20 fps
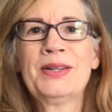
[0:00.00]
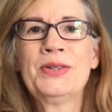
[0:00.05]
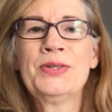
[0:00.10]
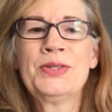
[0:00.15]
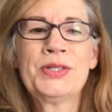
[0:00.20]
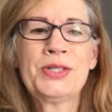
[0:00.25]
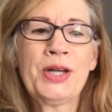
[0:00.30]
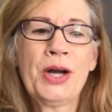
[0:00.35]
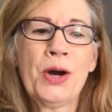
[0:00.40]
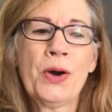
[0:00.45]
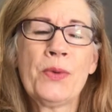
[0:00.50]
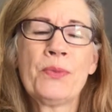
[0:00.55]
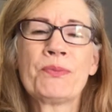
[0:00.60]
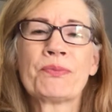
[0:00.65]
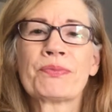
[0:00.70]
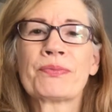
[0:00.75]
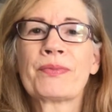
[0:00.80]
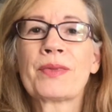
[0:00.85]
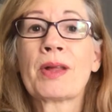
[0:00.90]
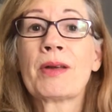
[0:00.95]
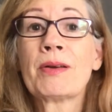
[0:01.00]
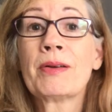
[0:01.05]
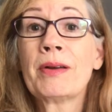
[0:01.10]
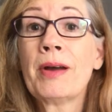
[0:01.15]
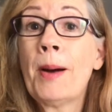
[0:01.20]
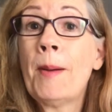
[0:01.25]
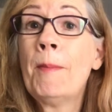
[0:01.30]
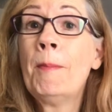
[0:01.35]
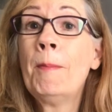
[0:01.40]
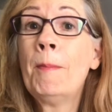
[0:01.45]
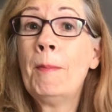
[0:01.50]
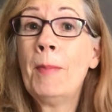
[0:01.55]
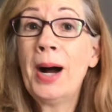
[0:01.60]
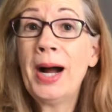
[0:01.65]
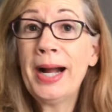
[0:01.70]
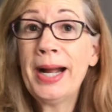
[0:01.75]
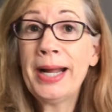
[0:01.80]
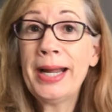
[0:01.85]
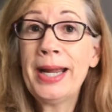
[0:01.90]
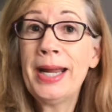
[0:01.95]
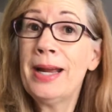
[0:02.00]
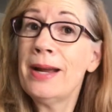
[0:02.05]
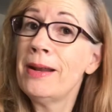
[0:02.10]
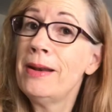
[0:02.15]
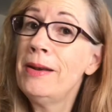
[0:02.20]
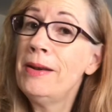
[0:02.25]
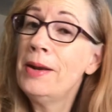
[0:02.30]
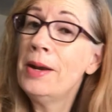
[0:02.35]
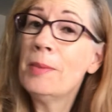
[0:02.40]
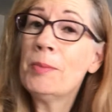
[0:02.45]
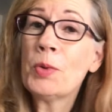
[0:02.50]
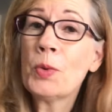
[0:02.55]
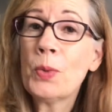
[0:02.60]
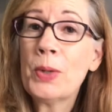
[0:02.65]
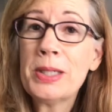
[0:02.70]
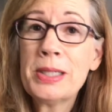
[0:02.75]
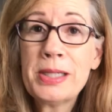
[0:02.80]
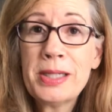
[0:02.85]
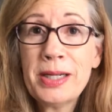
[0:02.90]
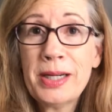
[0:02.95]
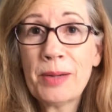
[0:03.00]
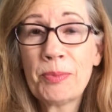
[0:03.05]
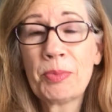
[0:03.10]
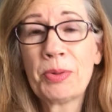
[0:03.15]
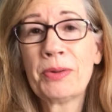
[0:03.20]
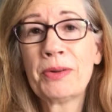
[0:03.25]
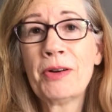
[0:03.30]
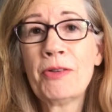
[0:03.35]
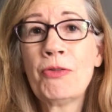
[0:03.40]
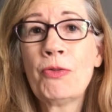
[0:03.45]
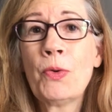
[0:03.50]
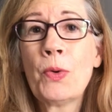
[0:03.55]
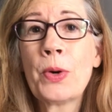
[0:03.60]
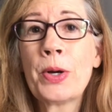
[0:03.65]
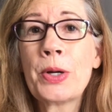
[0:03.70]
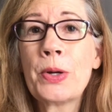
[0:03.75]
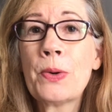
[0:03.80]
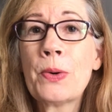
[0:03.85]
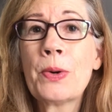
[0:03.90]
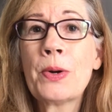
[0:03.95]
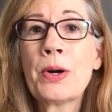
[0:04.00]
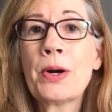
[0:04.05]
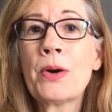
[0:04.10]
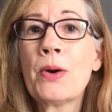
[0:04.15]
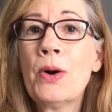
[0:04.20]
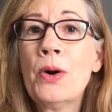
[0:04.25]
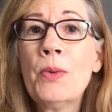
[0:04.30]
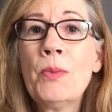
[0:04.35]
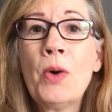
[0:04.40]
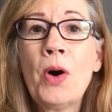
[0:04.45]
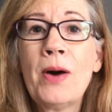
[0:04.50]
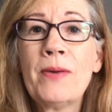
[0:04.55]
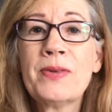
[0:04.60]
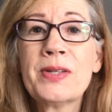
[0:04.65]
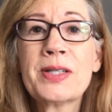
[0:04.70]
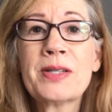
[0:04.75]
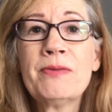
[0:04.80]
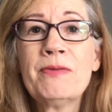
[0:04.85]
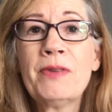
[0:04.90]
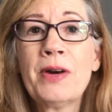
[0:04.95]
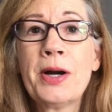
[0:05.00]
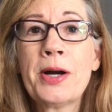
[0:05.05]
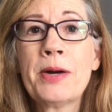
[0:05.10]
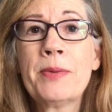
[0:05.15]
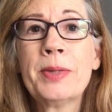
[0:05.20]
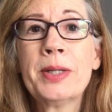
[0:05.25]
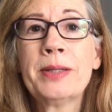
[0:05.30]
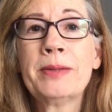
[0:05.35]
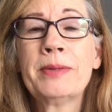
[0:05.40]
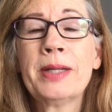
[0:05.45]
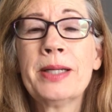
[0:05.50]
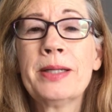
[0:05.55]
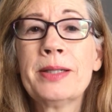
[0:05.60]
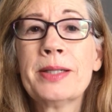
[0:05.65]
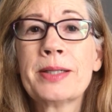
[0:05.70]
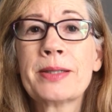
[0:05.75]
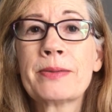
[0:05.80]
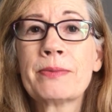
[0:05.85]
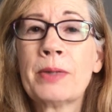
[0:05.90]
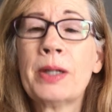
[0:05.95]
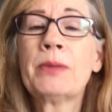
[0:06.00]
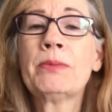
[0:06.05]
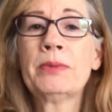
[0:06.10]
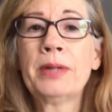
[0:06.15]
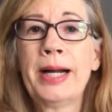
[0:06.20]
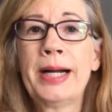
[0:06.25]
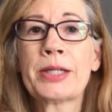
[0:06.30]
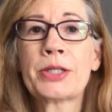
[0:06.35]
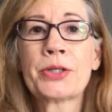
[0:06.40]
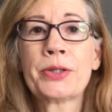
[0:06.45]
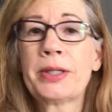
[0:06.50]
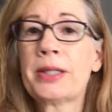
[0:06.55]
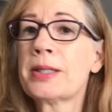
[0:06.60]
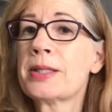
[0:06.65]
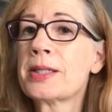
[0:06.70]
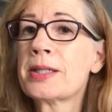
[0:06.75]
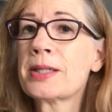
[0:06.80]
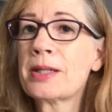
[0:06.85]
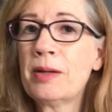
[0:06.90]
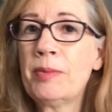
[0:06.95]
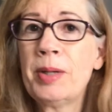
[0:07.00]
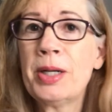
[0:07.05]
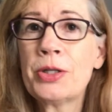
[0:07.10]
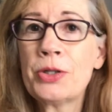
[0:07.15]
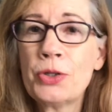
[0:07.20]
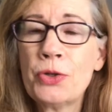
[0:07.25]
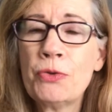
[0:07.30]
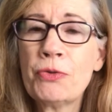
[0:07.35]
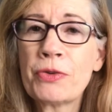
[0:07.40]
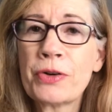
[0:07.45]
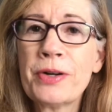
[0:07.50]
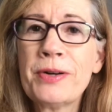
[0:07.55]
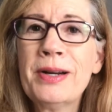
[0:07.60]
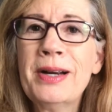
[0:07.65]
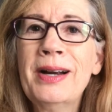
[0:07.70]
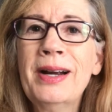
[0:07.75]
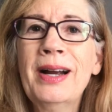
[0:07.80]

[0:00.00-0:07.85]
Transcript: So, my number one tip for your home office environment is, well, actually this is going to be a twofer.